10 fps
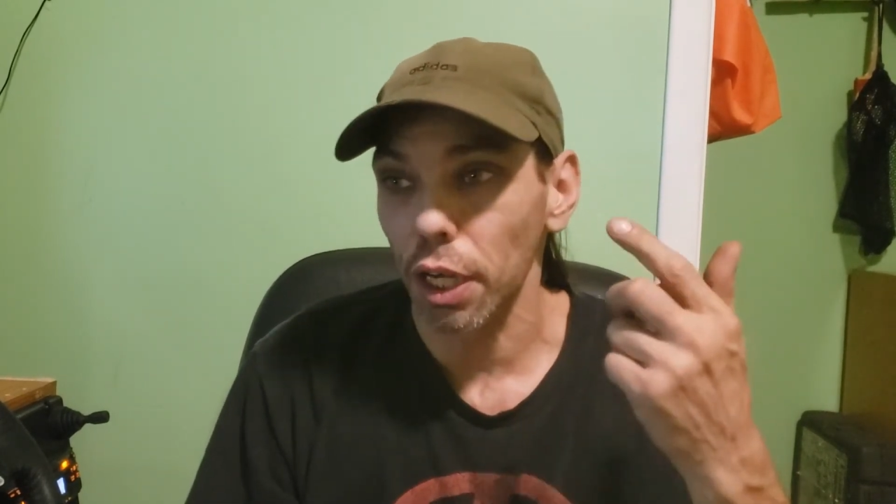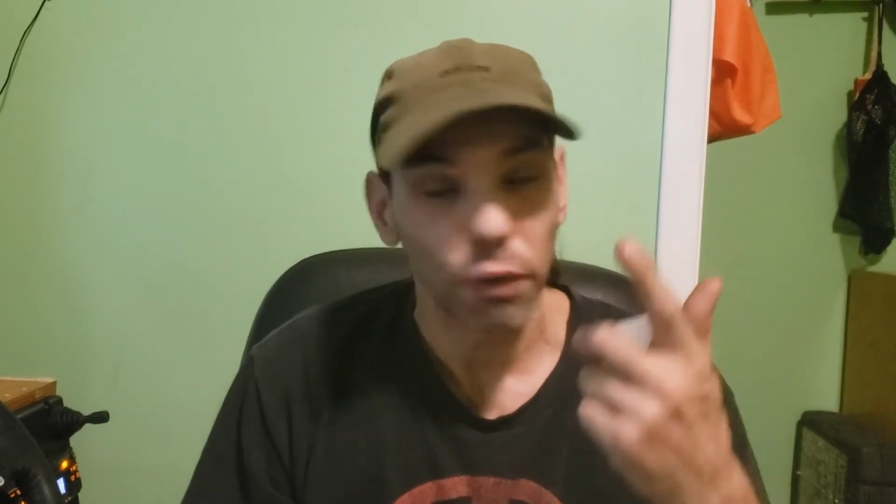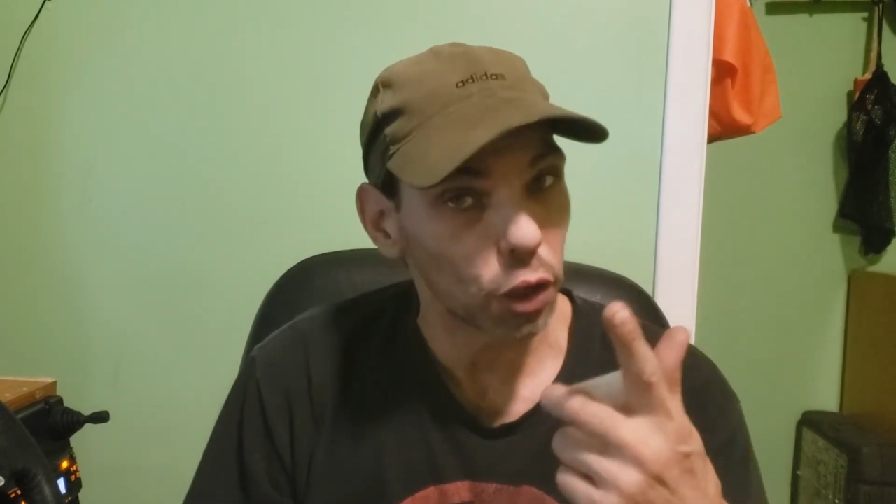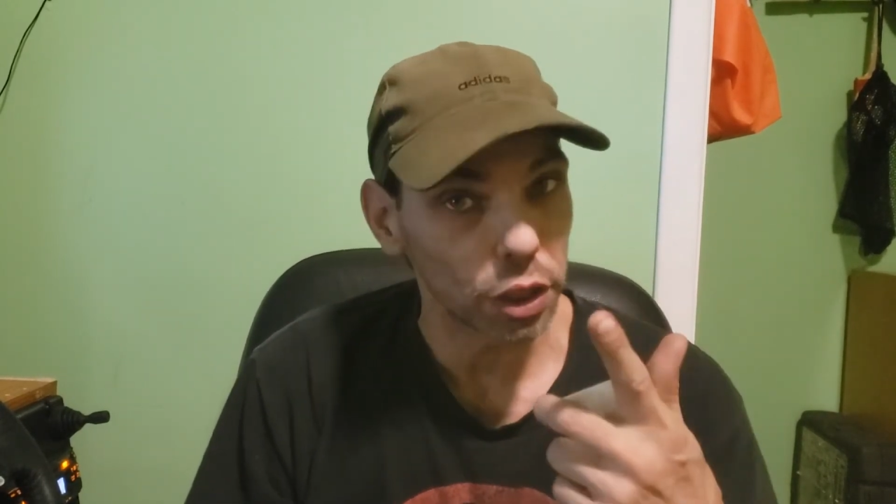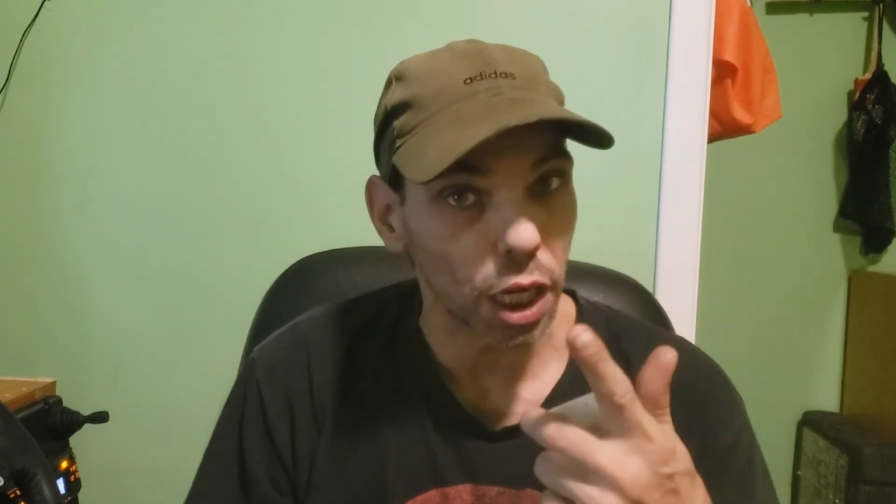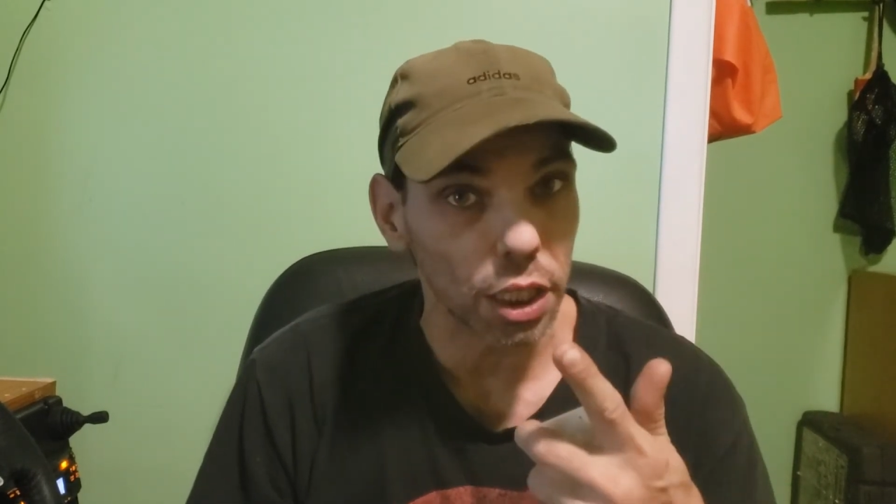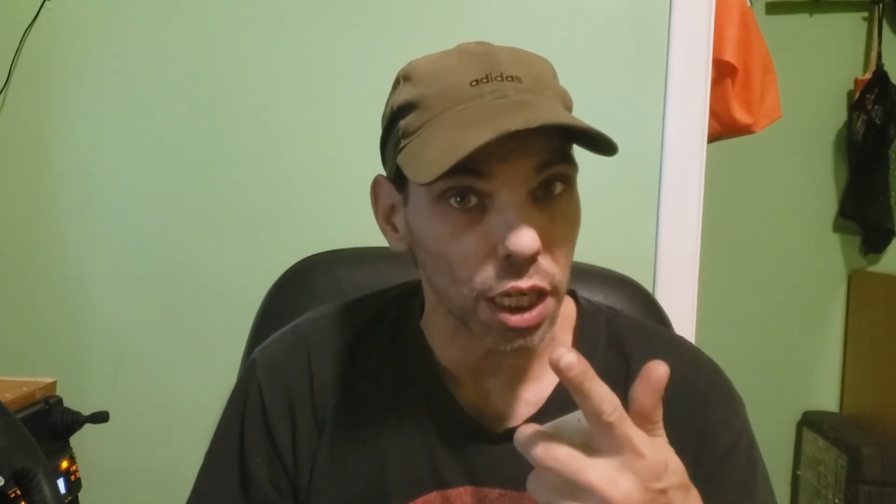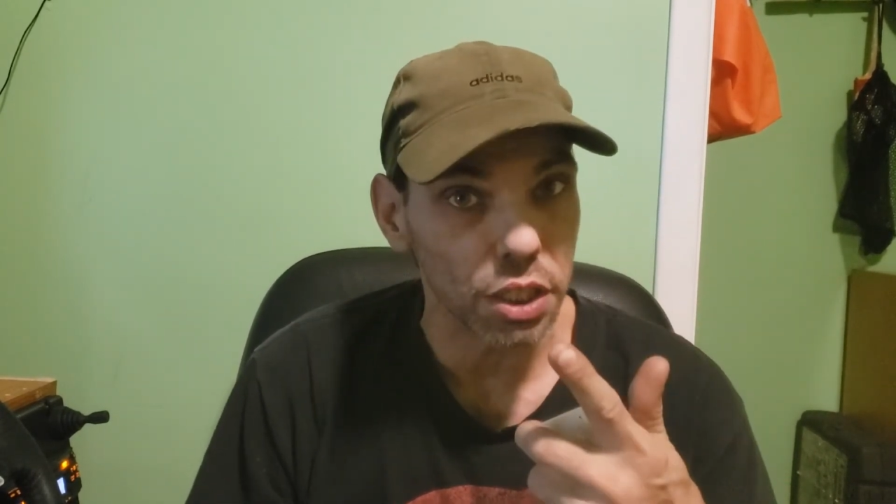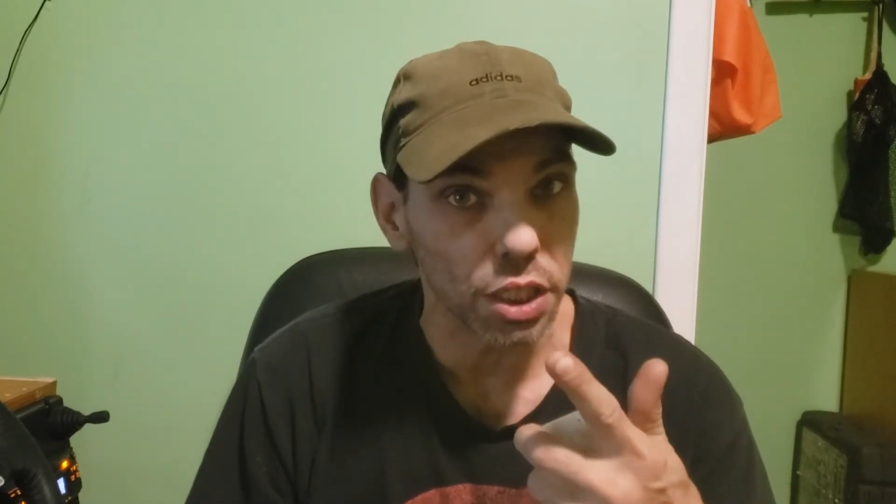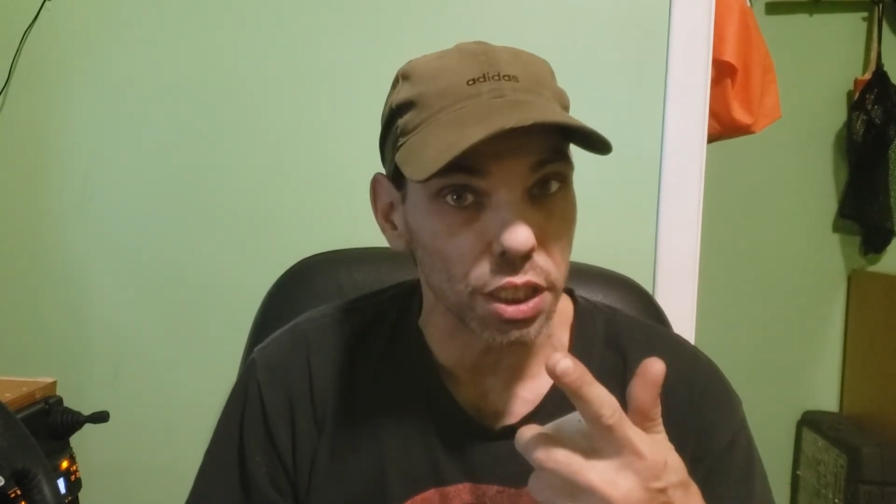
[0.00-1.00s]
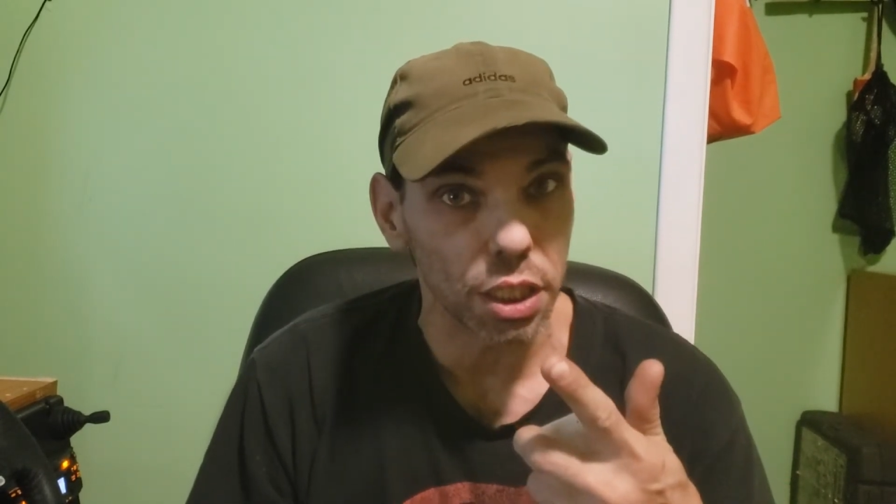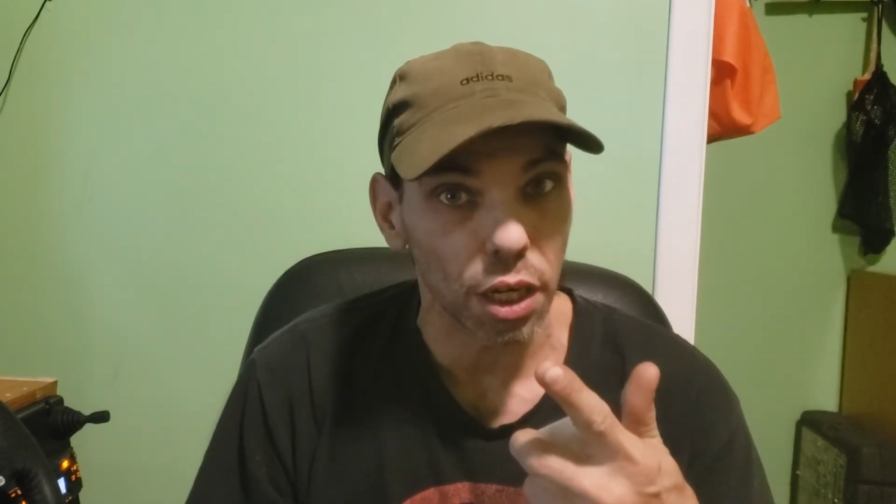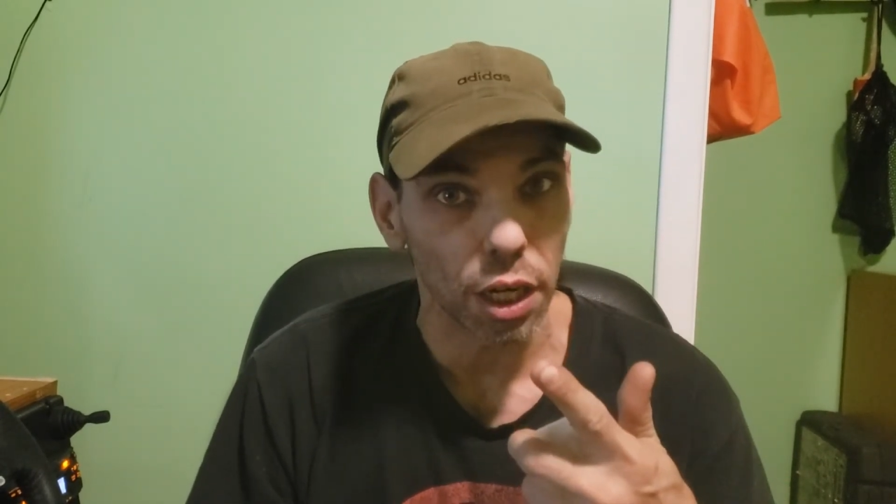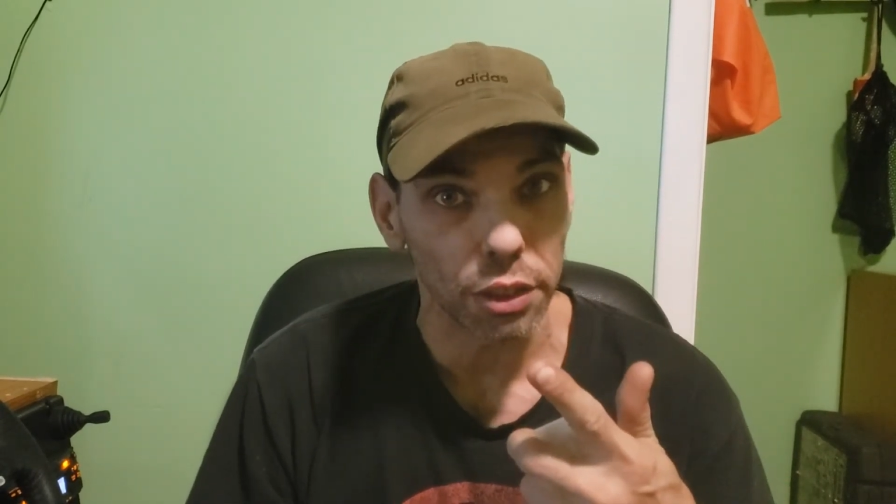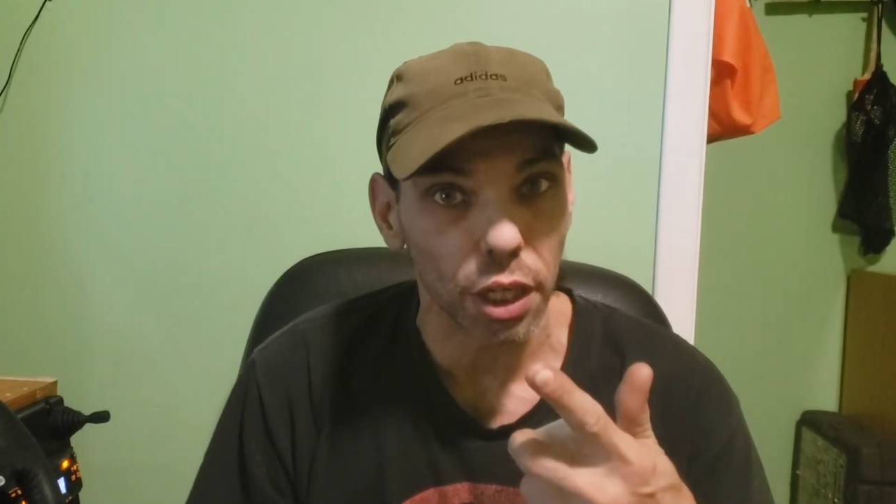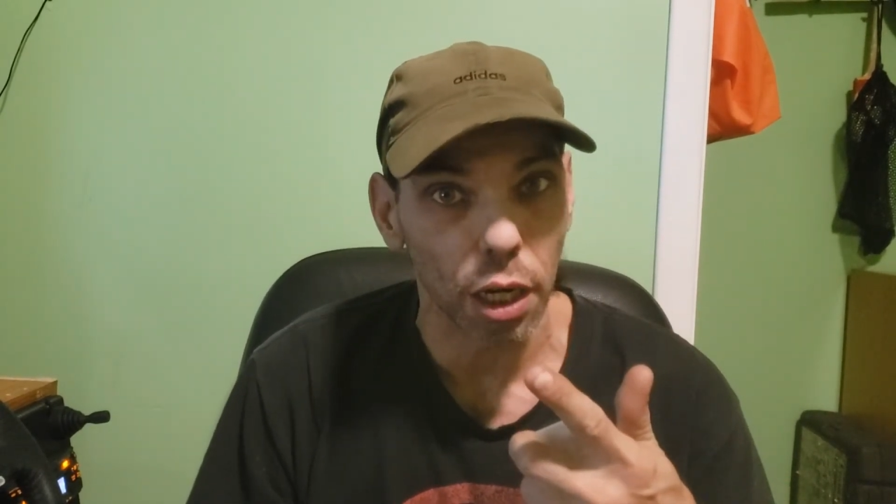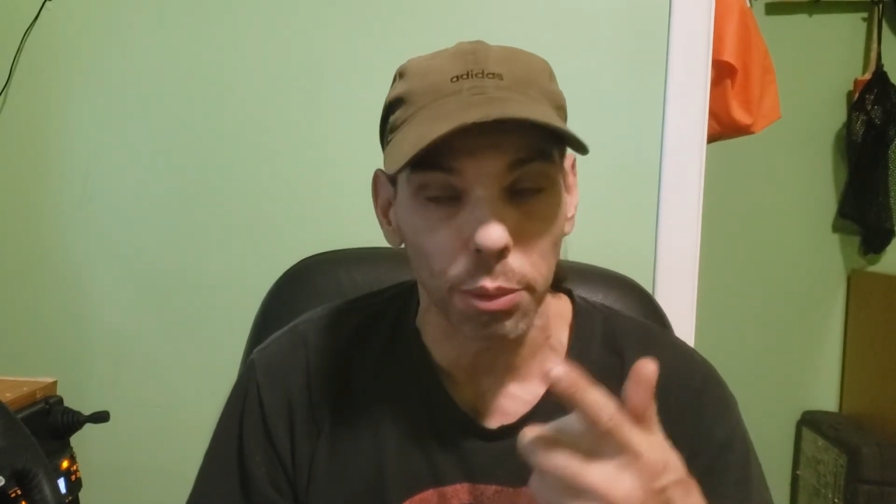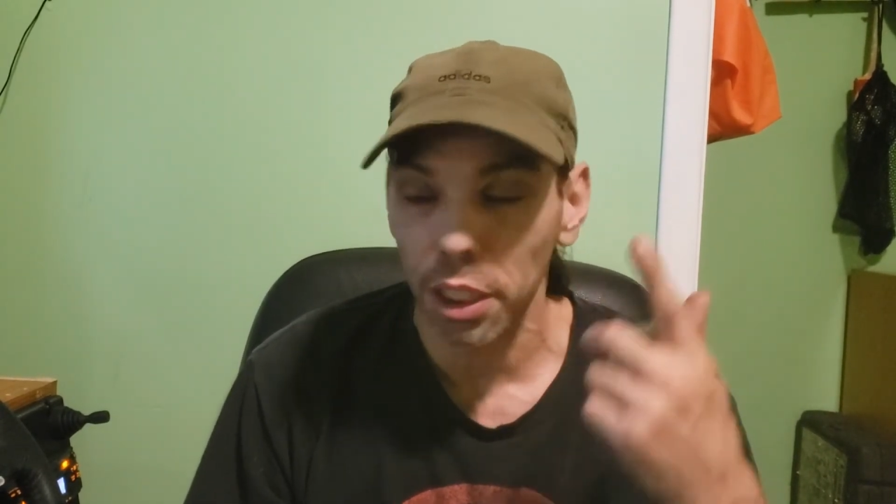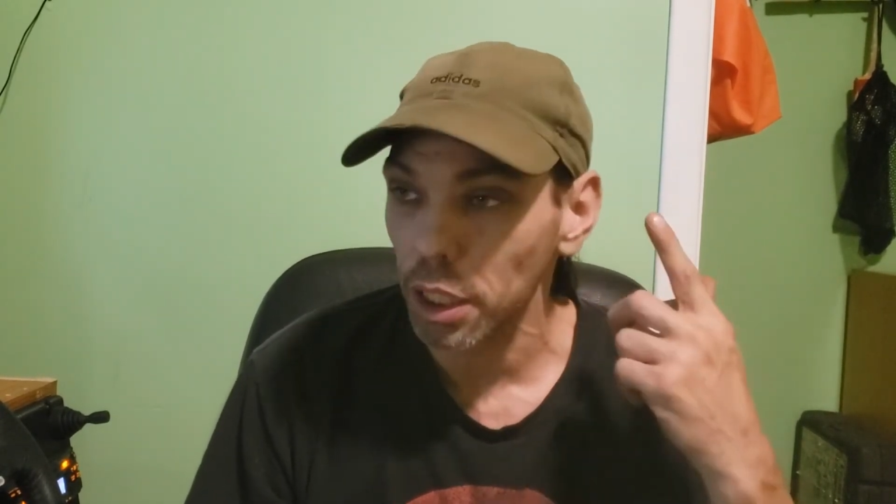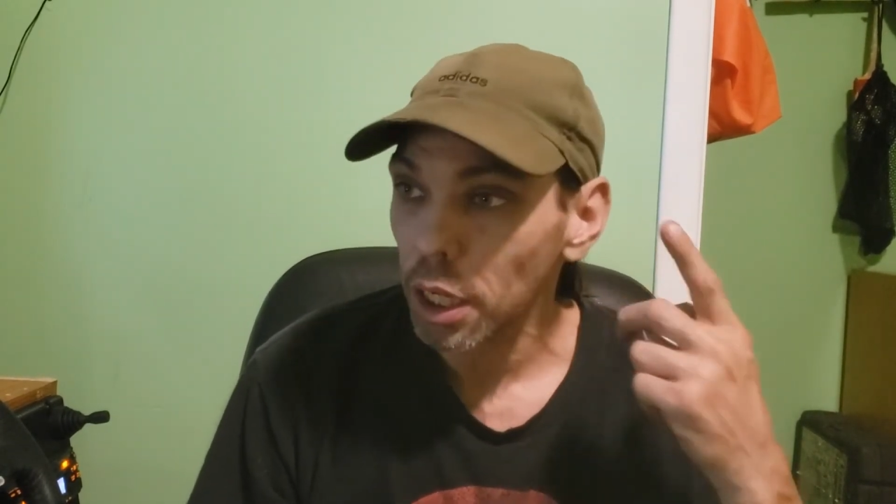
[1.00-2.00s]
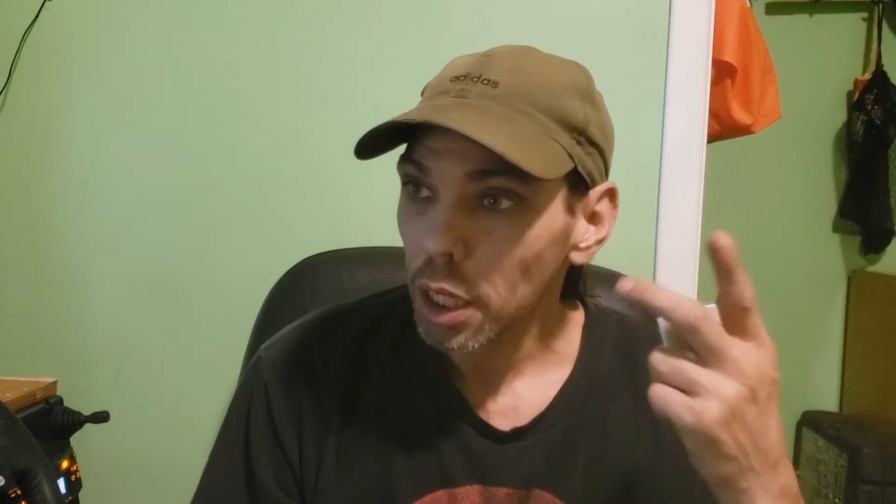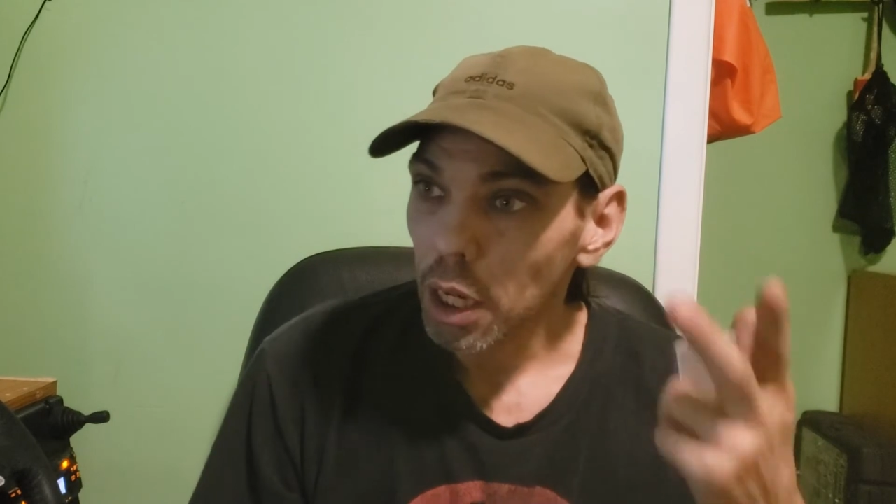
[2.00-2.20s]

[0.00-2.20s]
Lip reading: I've already got an SD card coming,